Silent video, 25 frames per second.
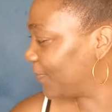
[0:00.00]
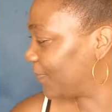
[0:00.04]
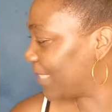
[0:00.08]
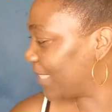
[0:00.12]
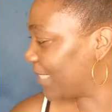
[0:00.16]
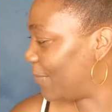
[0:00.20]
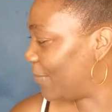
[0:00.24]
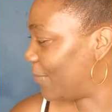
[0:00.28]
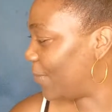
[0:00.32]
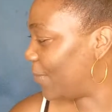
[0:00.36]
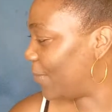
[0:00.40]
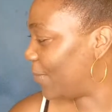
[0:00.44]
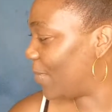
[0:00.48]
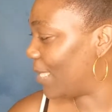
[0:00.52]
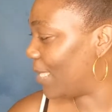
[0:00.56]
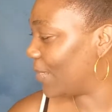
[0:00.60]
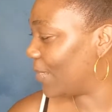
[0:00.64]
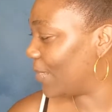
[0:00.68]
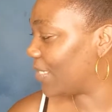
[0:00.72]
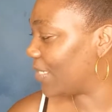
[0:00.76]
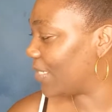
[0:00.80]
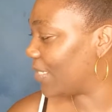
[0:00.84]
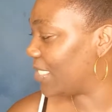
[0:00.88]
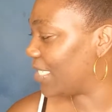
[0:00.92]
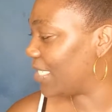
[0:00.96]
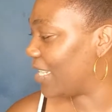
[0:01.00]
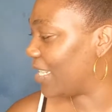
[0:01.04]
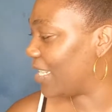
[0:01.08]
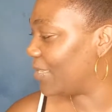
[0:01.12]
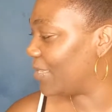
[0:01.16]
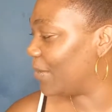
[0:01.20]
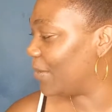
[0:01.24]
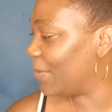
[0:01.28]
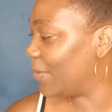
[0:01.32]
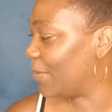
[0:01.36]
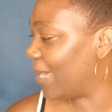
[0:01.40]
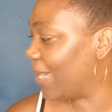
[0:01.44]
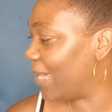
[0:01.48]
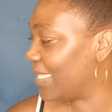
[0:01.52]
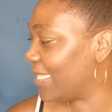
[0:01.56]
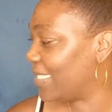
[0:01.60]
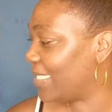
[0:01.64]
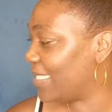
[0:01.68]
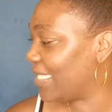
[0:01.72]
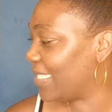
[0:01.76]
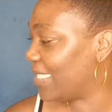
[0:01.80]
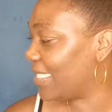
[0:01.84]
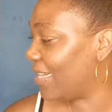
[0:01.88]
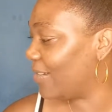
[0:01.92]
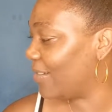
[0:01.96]
let me do a little share now
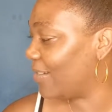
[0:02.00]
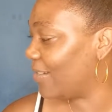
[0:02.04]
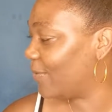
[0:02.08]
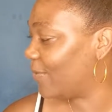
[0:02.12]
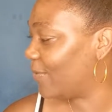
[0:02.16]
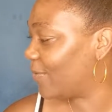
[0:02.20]
myself